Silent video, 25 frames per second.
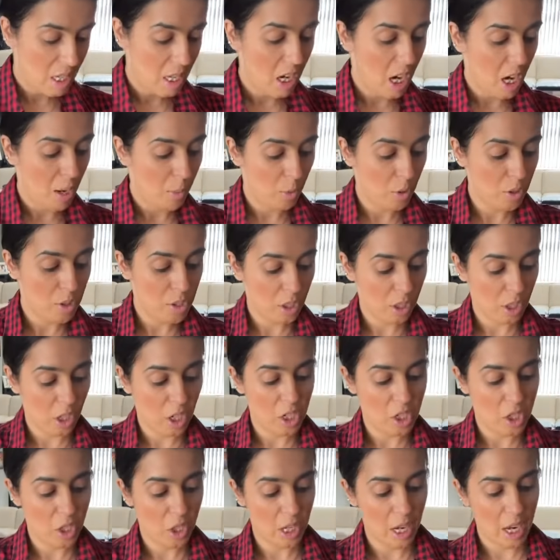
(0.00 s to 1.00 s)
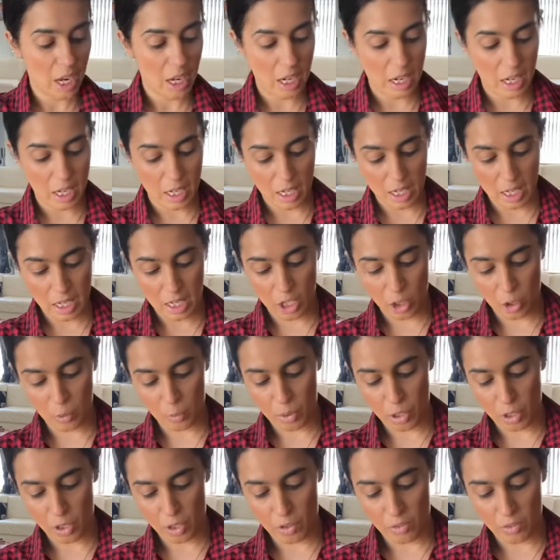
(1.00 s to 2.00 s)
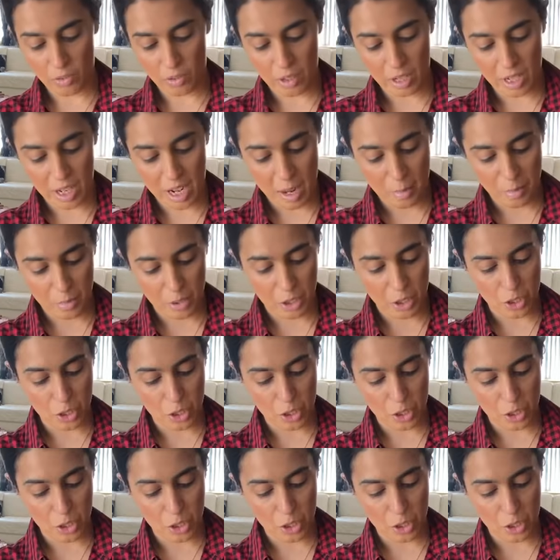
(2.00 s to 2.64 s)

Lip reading: I'm also going to get in a little bit of lemon